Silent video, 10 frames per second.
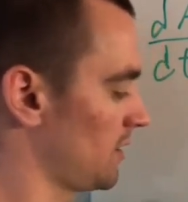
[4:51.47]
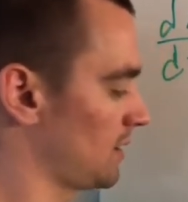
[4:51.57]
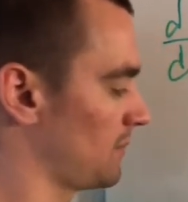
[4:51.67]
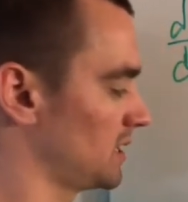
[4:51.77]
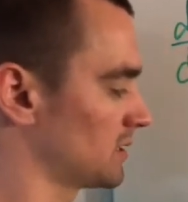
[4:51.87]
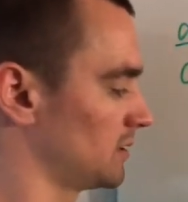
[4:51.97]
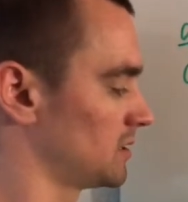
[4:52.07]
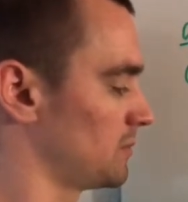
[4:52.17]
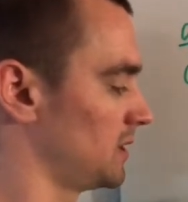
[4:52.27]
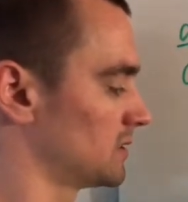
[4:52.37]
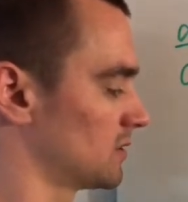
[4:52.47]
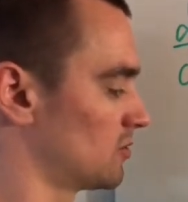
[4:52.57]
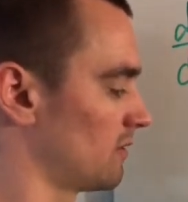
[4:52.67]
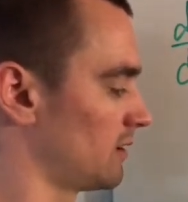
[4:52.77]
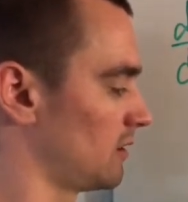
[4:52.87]
That basically just means the
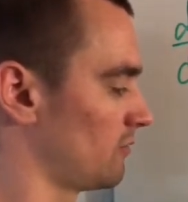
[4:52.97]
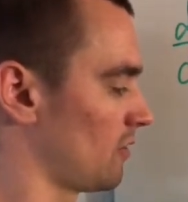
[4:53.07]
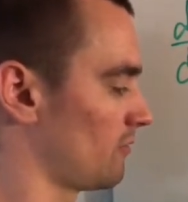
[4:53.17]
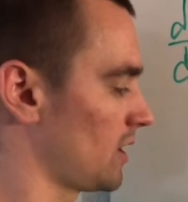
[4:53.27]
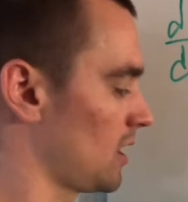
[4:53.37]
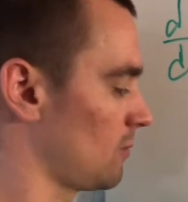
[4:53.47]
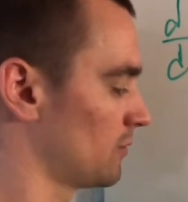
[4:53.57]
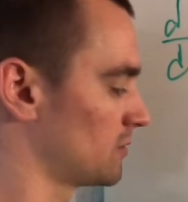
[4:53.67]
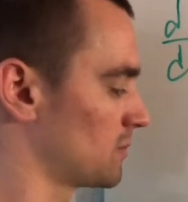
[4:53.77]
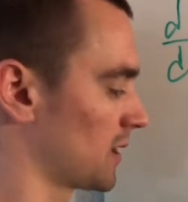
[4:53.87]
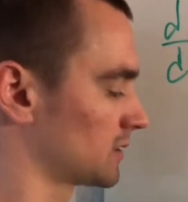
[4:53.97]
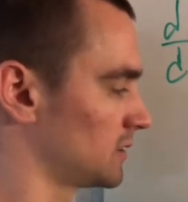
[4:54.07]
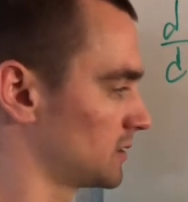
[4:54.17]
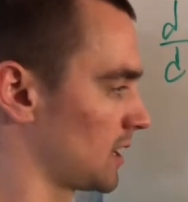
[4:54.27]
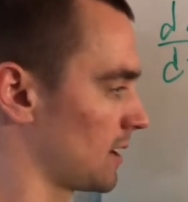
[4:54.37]
derivative of a with respect
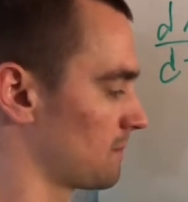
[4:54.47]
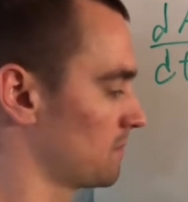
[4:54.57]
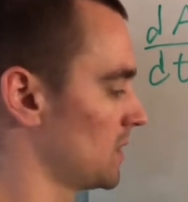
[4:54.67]
to time.